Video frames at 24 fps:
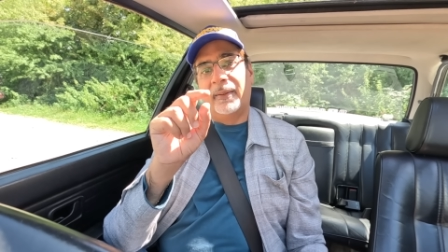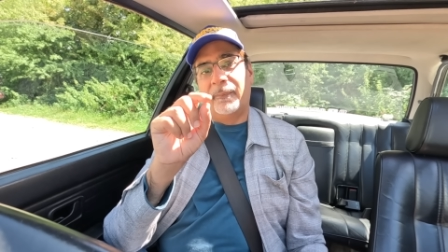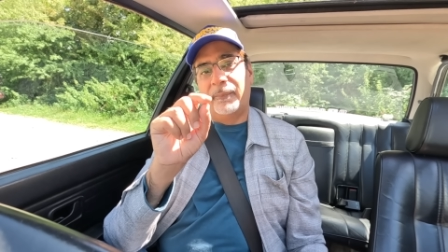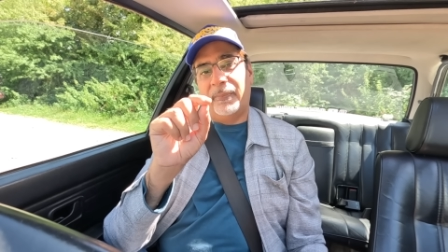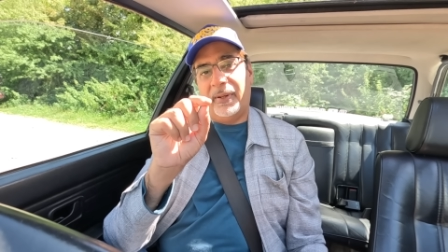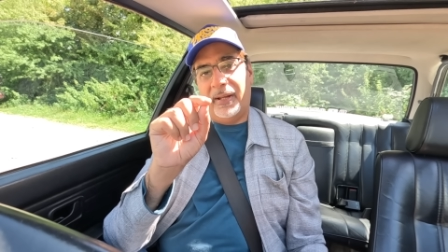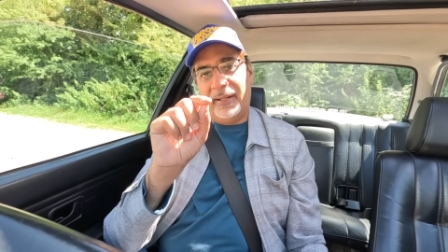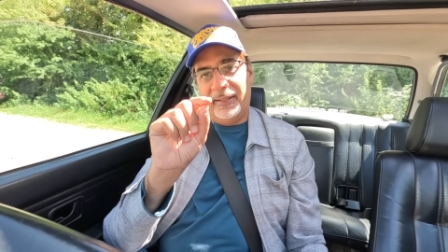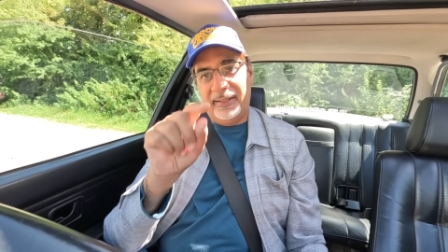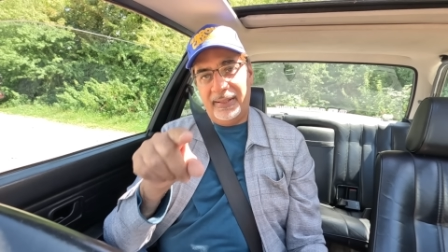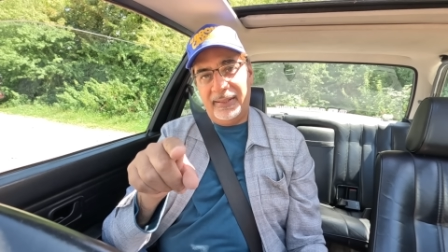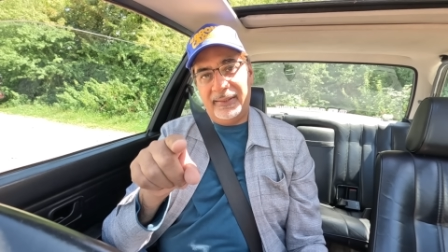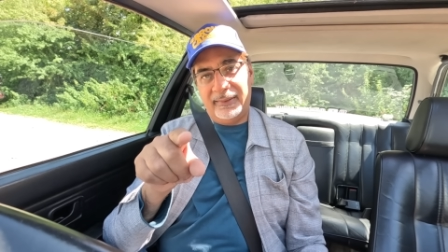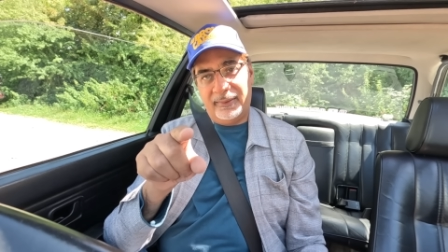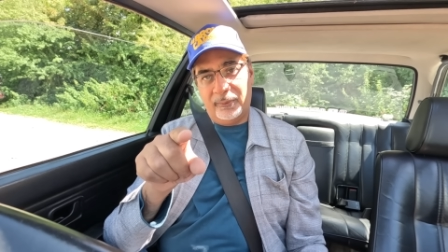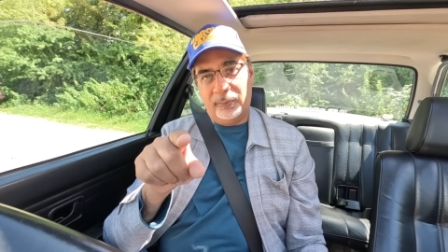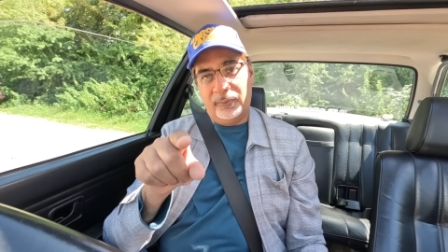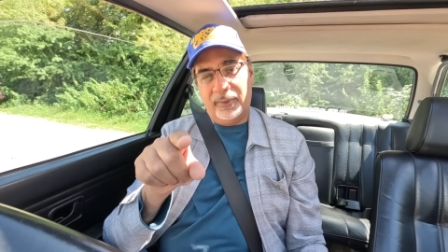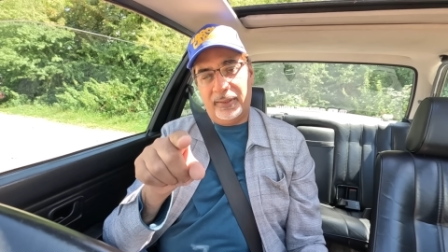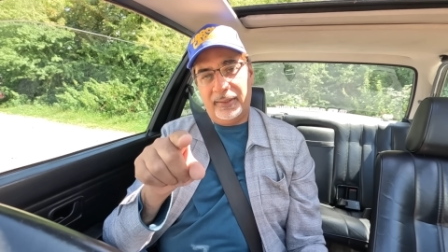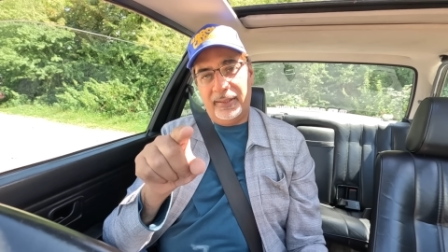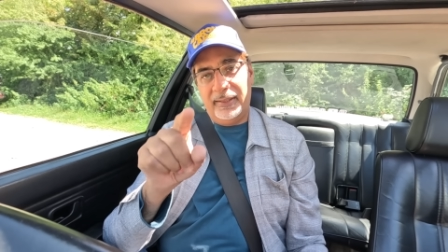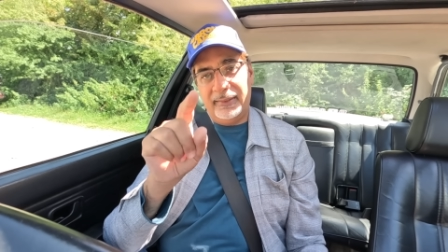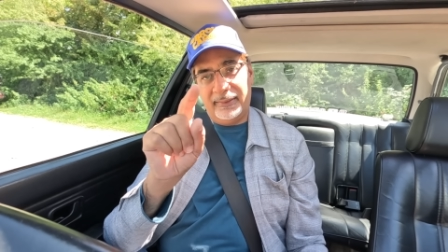but here's the
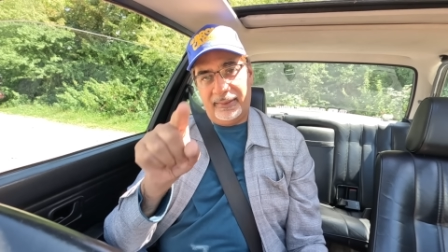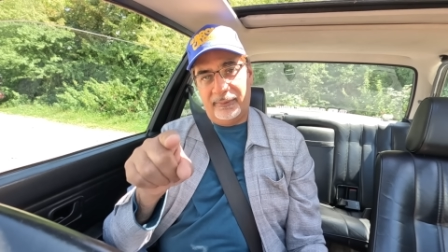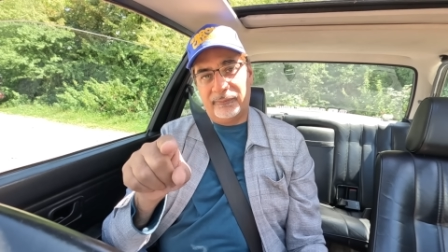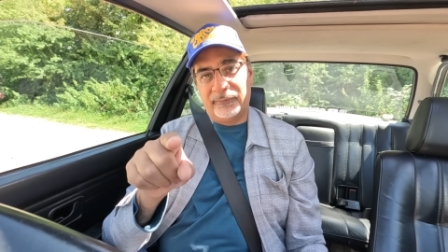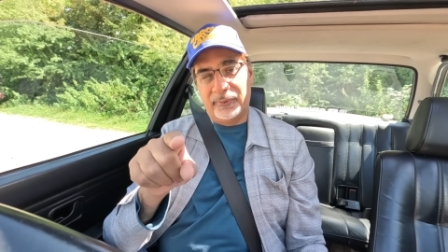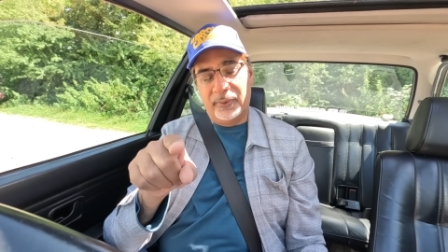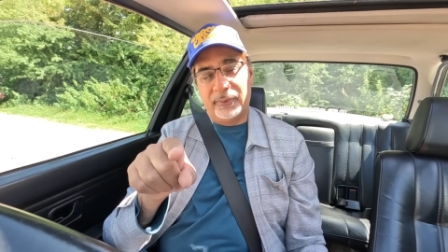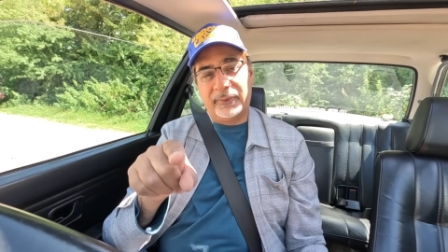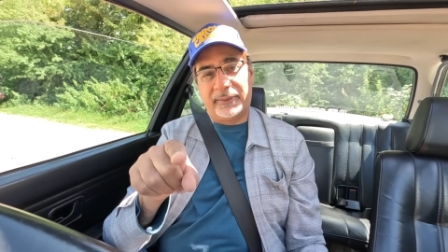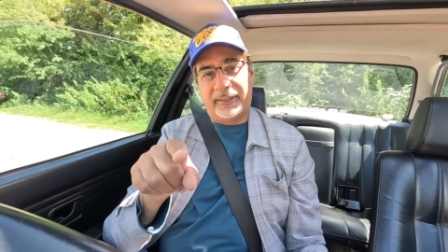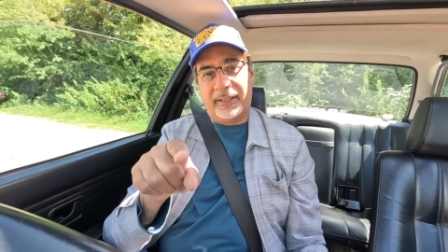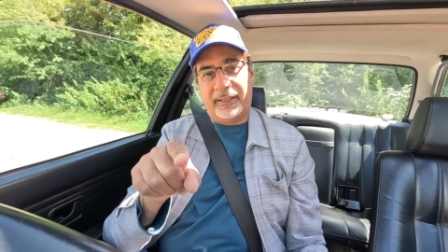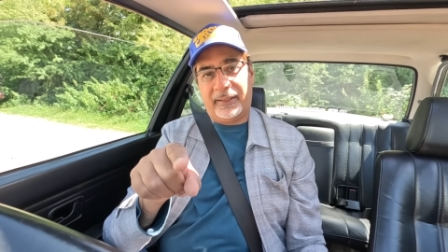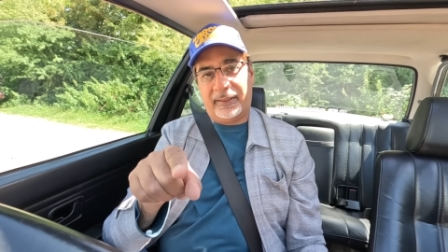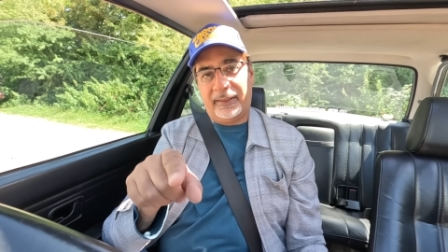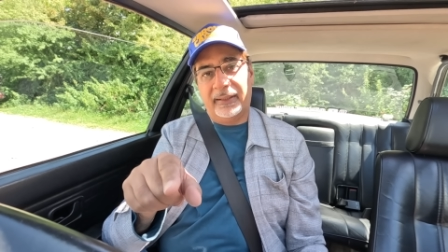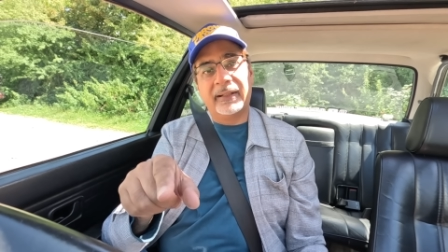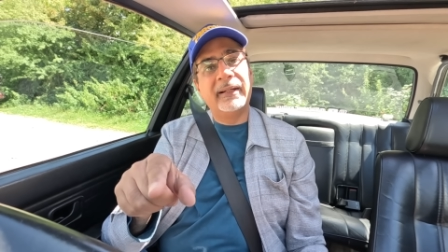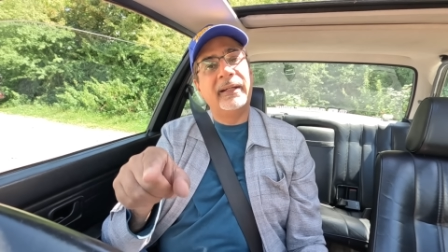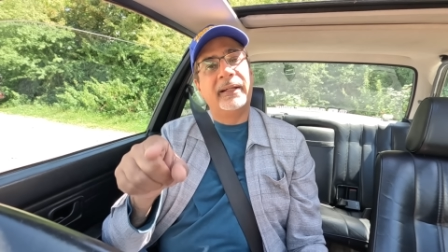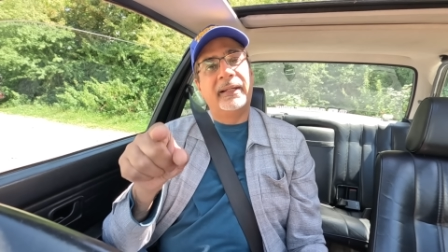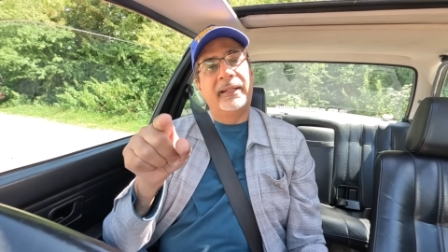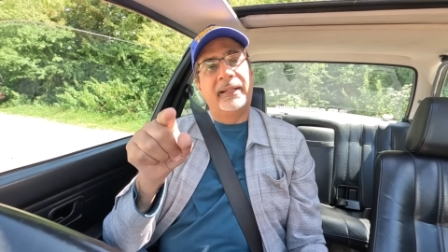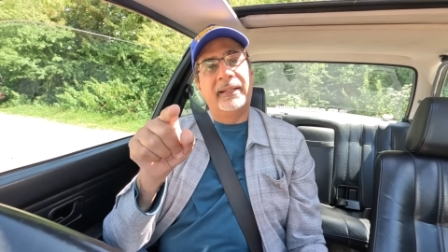here's the real kicker